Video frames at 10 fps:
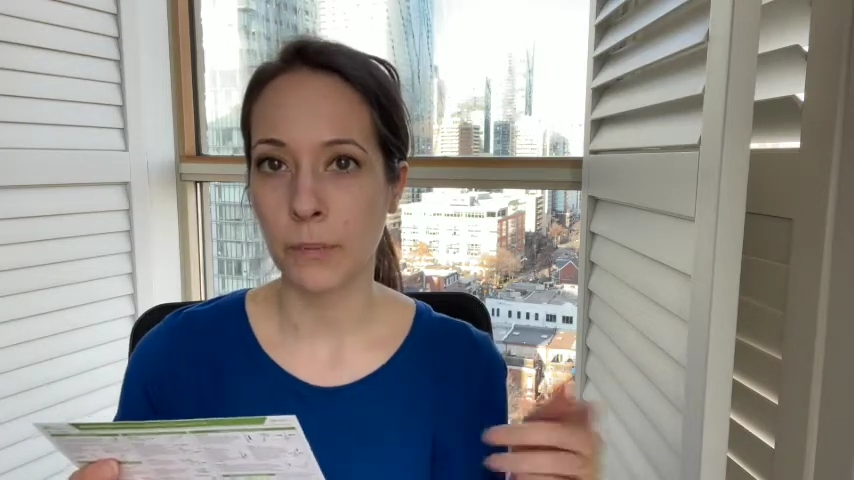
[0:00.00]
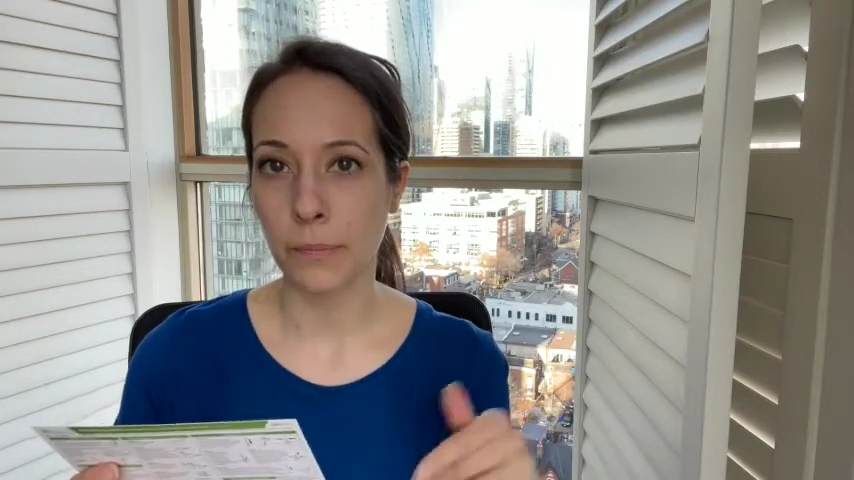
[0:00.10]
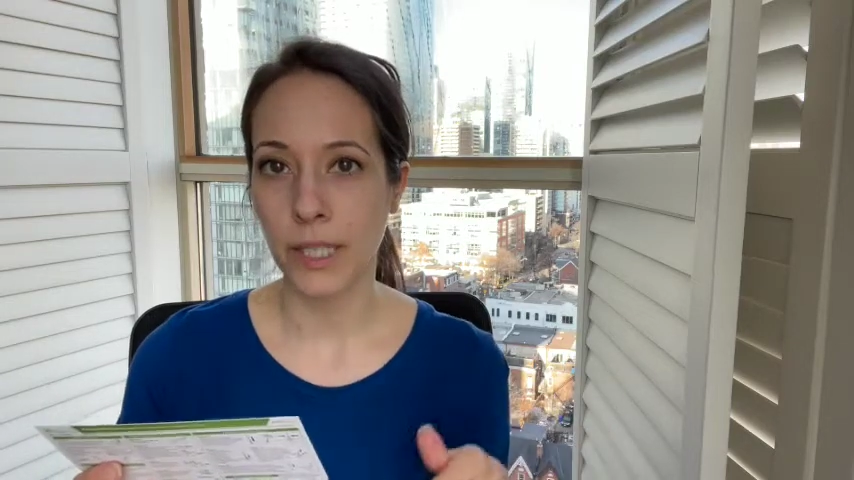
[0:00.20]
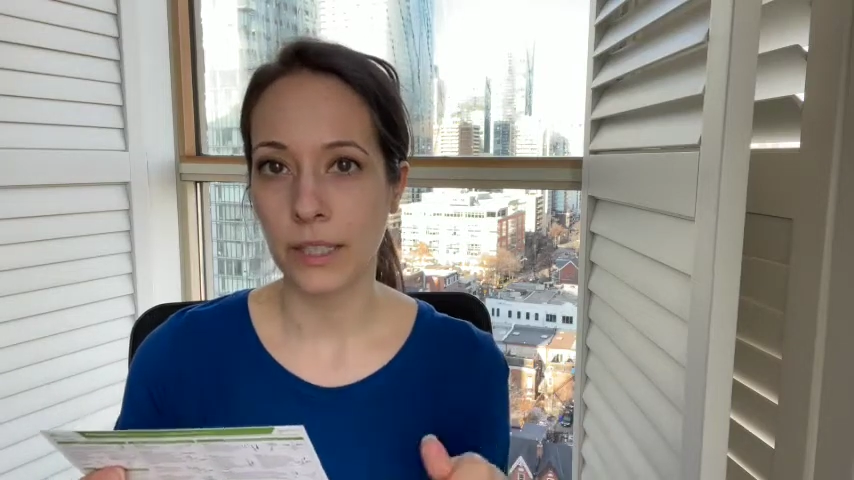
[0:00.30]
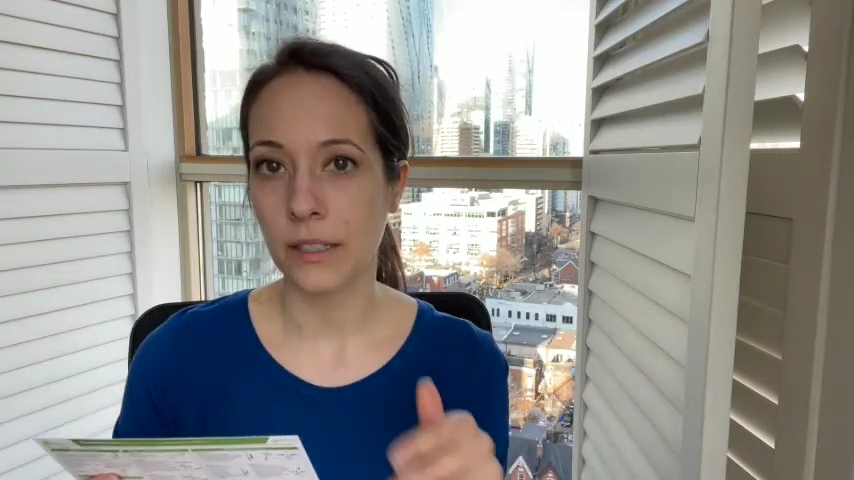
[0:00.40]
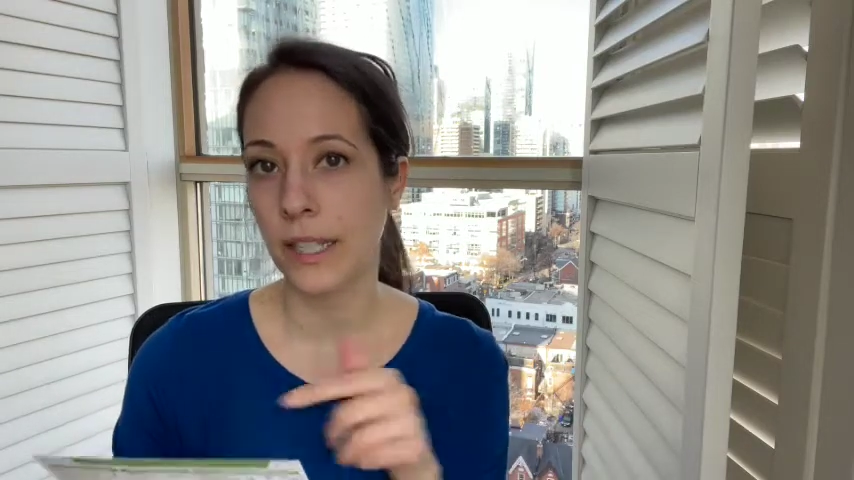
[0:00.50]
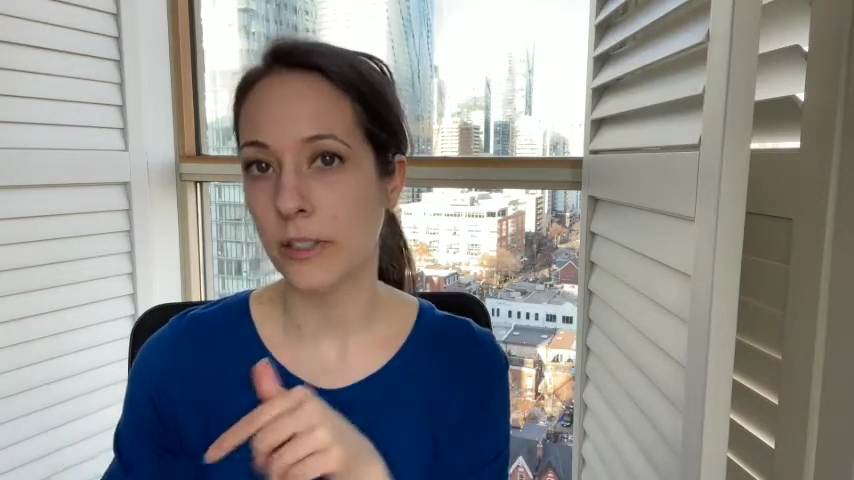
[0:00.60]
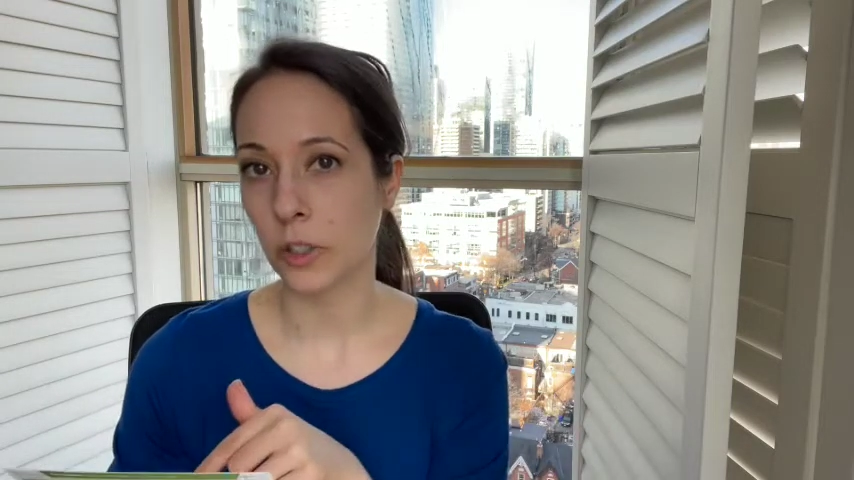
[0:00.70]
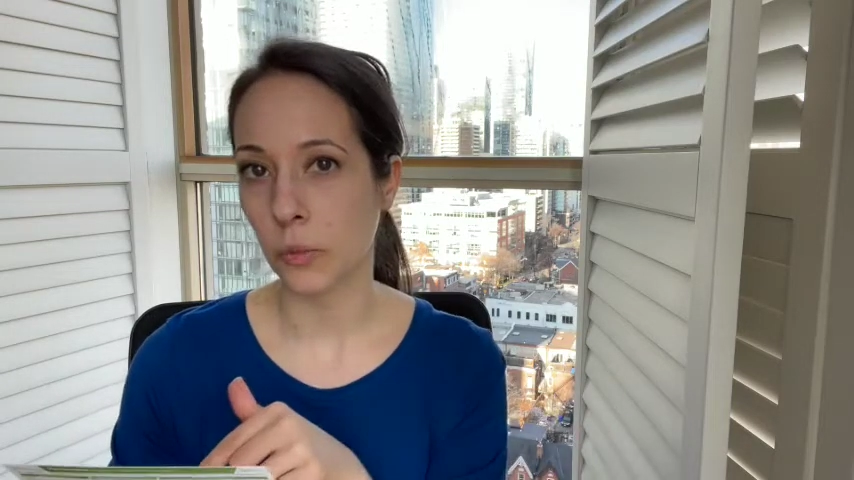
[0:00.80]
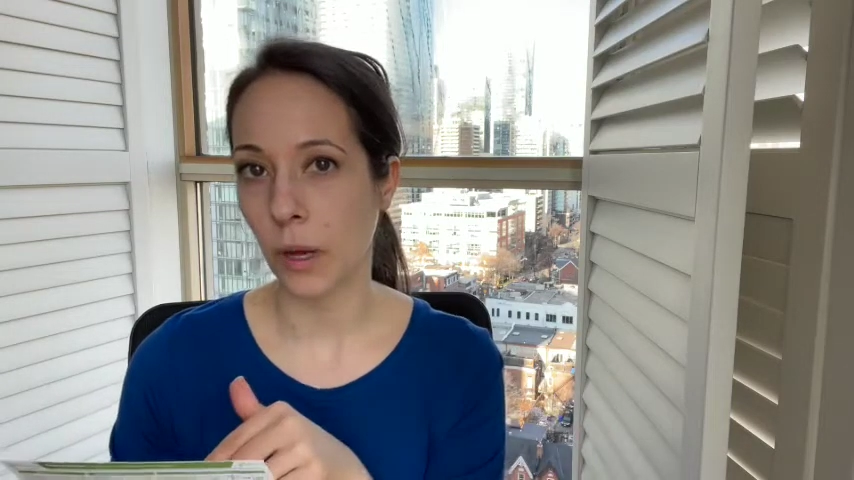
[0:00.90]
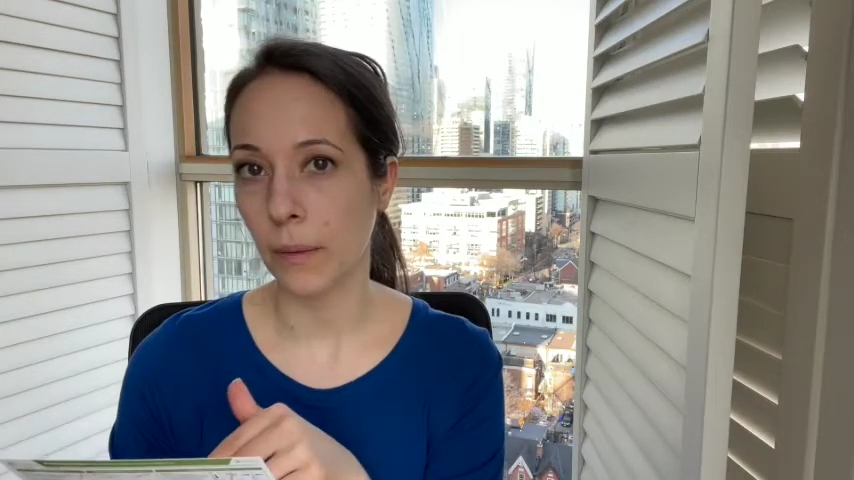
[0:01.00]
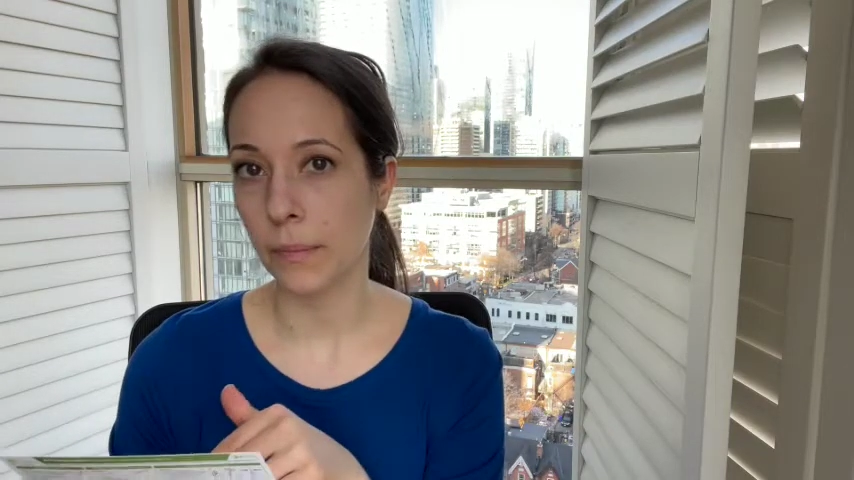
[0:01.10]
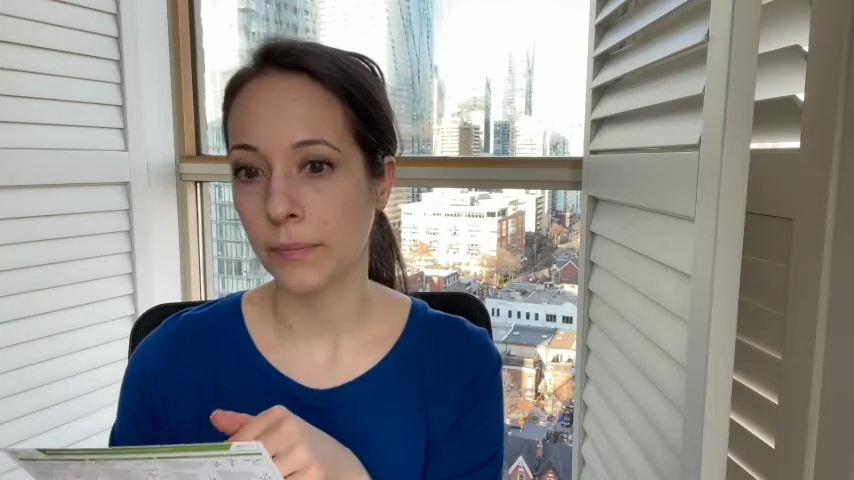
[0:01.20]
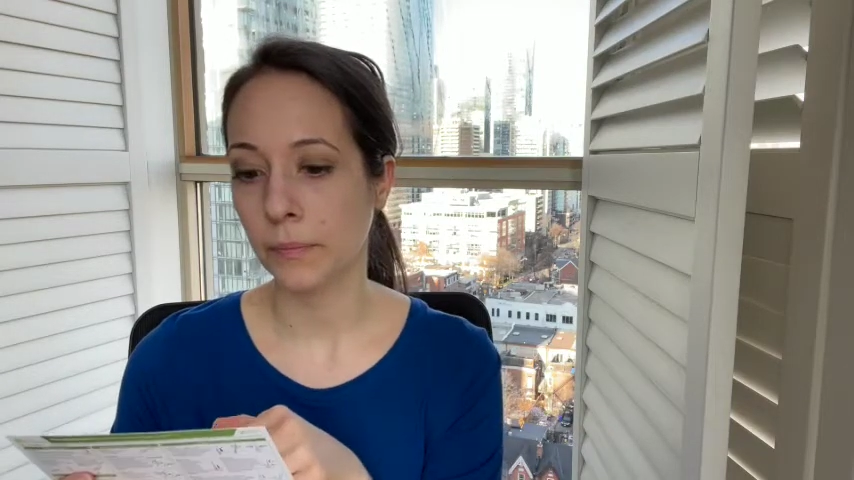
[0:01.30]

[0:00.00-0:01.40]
B, nasal swab.